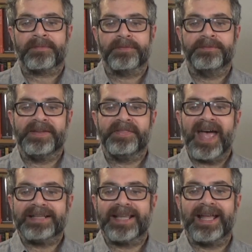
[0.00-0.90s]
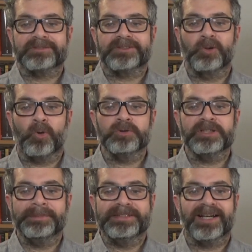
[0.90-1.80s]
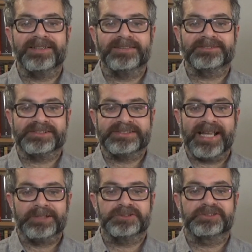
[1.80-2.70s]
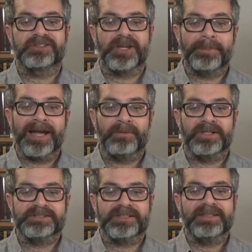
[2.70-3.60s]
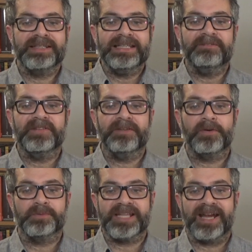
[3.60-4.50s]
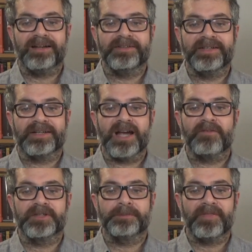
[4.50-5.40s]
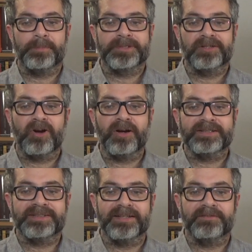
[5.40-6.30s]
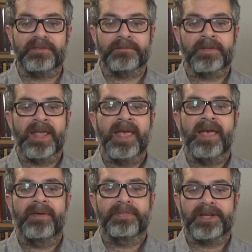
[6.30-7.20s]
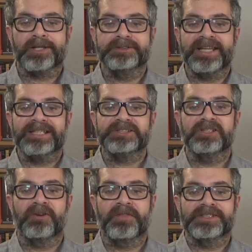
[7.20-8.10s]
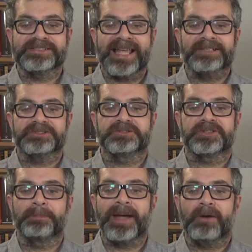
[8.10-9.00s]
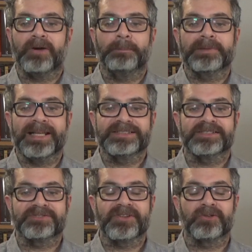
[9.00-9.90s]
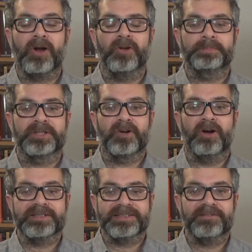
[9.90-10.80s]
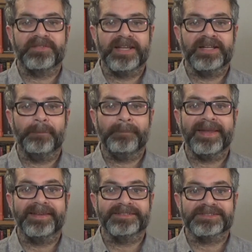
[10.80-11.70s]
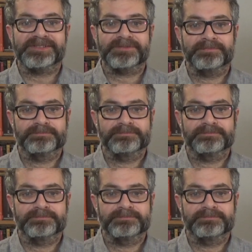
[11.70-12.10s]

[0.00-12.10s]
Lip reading: then that act can only be done under statutory powers, even if it was earlier covered by the prerogative. The creation of the statutory power places the royal prerogative in abeyance.